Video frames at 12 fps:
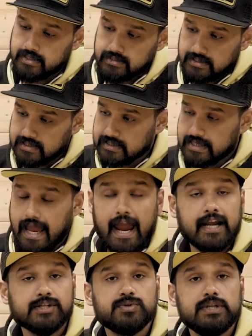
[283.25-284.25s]
this is
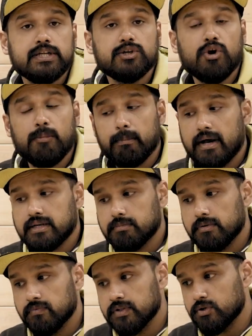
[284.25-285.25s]
actually
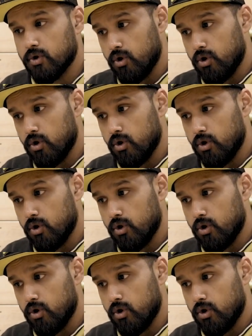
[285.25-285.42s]
compatible with